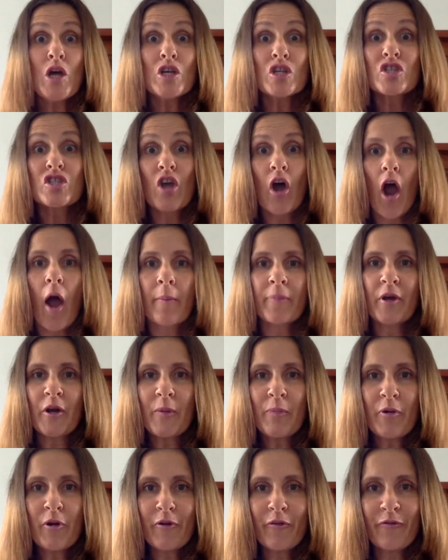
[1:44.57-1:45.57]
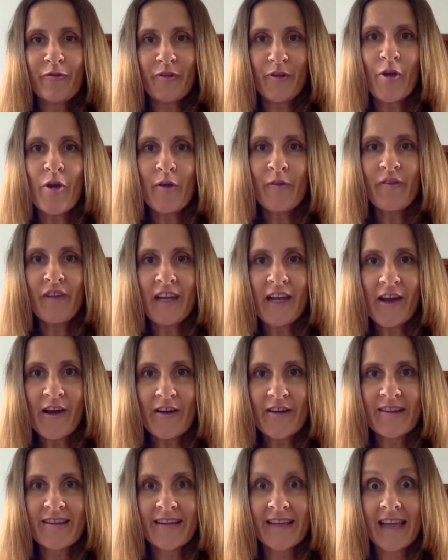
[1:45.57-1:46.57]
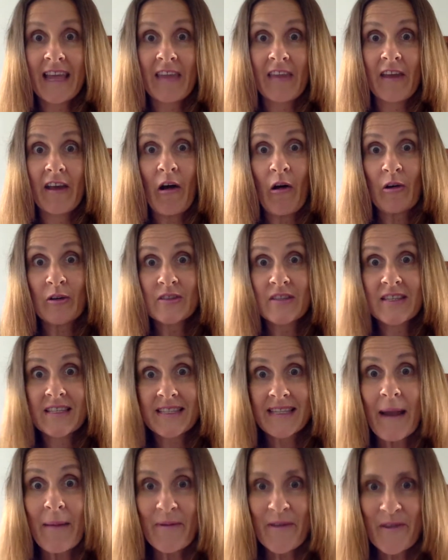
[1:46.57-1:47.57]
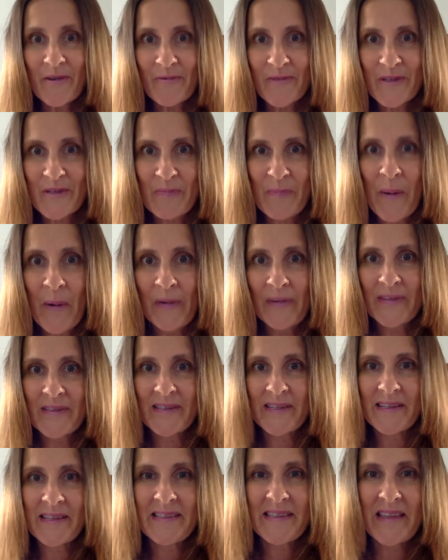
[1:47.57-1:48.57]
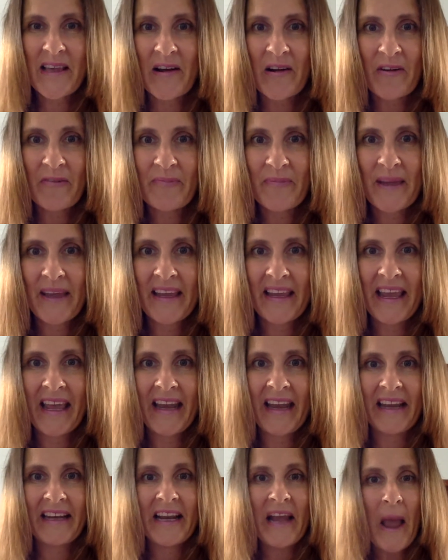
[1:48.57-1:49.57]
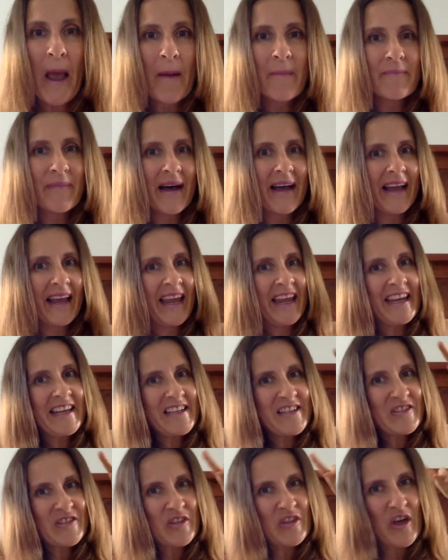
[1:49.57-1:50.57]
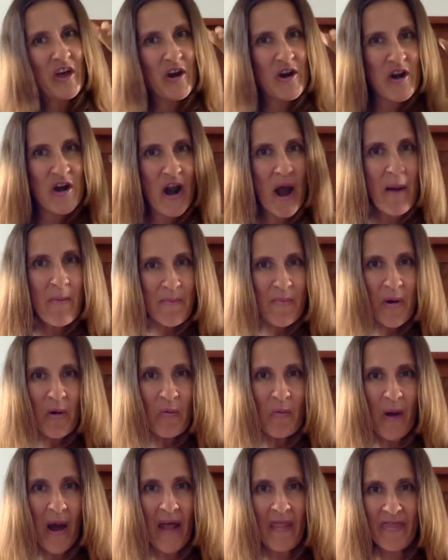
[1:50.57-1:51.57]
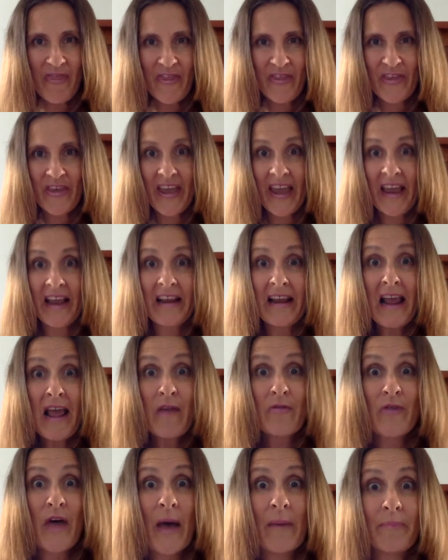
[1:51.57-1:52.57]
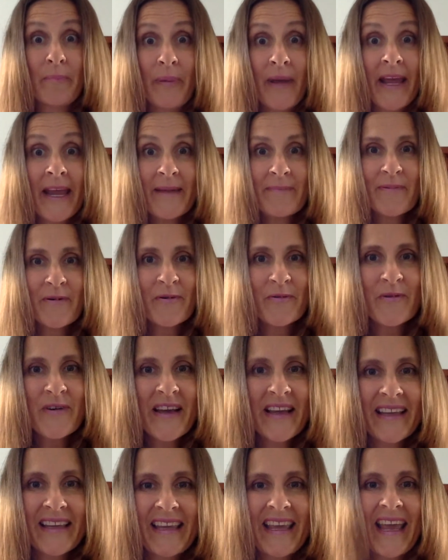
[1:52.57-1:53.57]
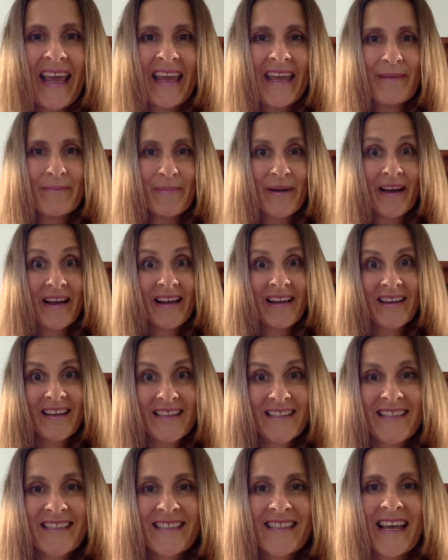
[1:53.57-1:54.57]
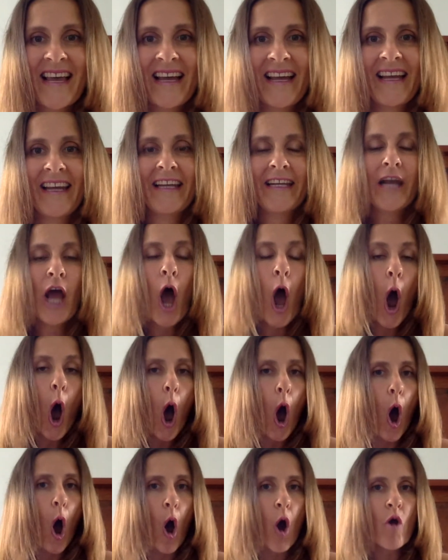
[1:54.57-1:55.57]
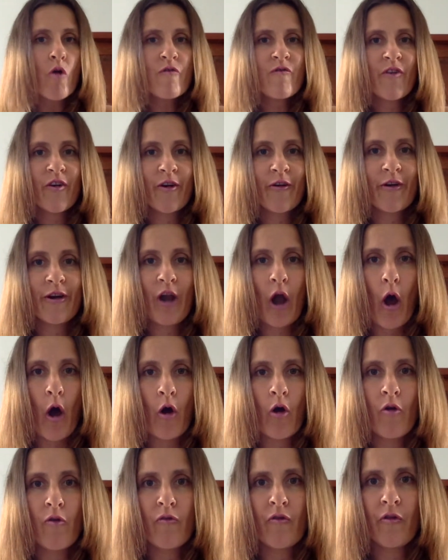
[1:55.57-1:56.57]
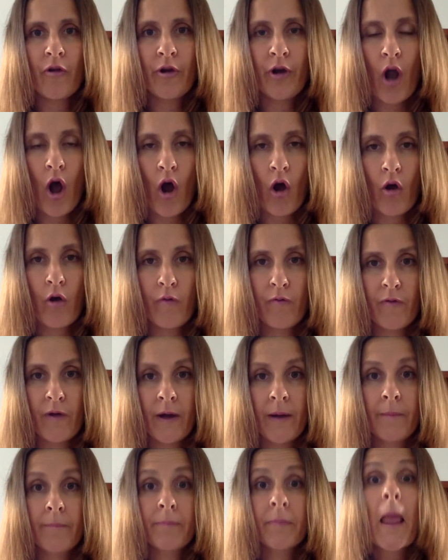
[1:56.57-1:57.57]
So I'm going to put a few videos together on some of the responses that I've been getting. But here's the number one thing that people keep saying over and over and over.